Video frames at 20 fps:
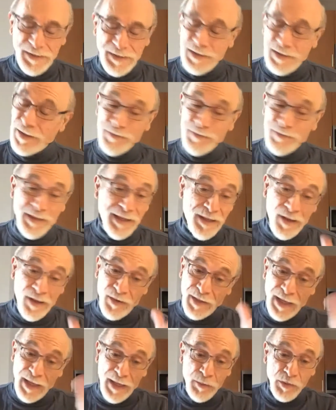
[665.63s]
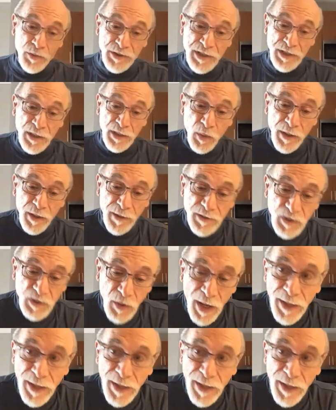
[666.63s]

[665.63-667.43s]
So I'm thinking, okay, we'll deal with it. So